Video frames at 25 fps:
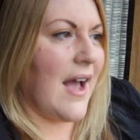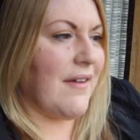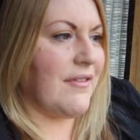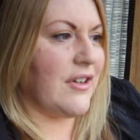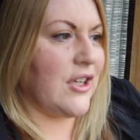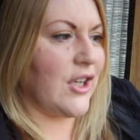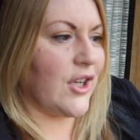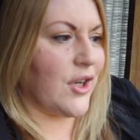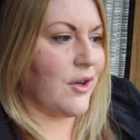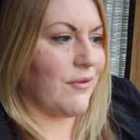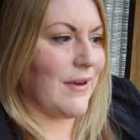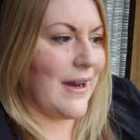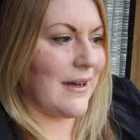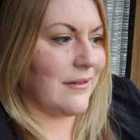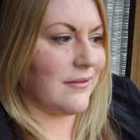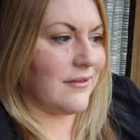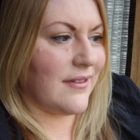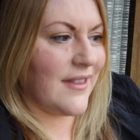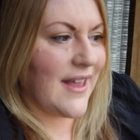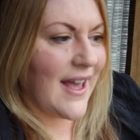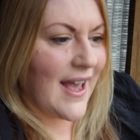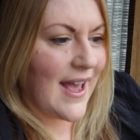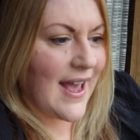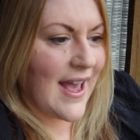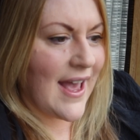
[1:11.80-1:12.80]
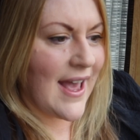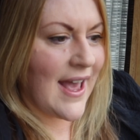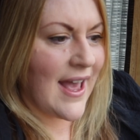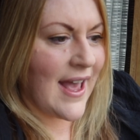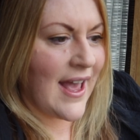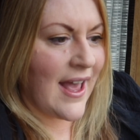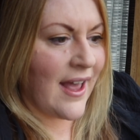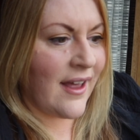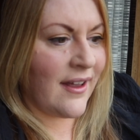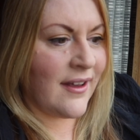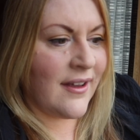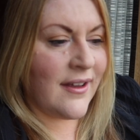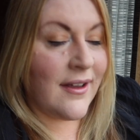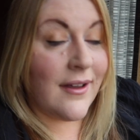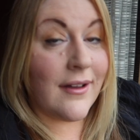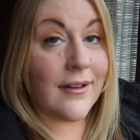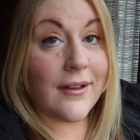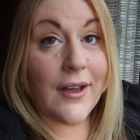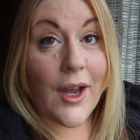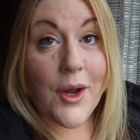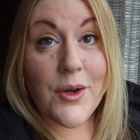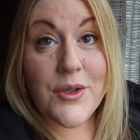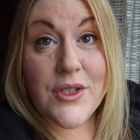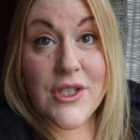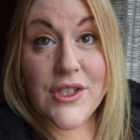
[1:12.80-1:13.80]
look around there,
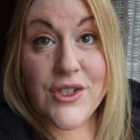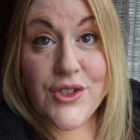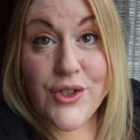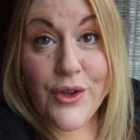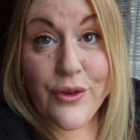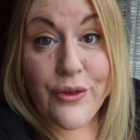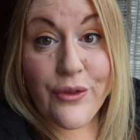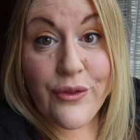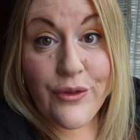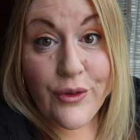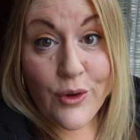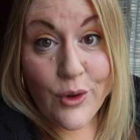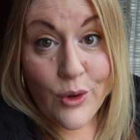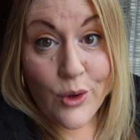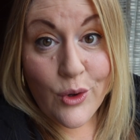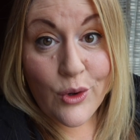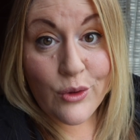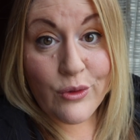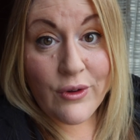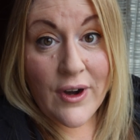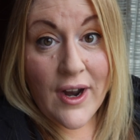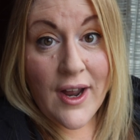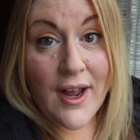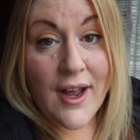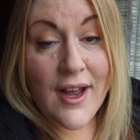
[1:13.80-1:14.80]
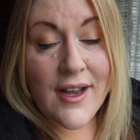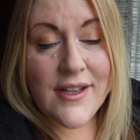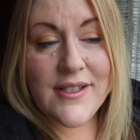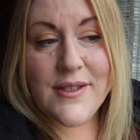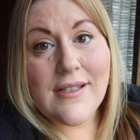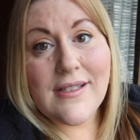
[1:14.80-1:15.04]
go to Sephora.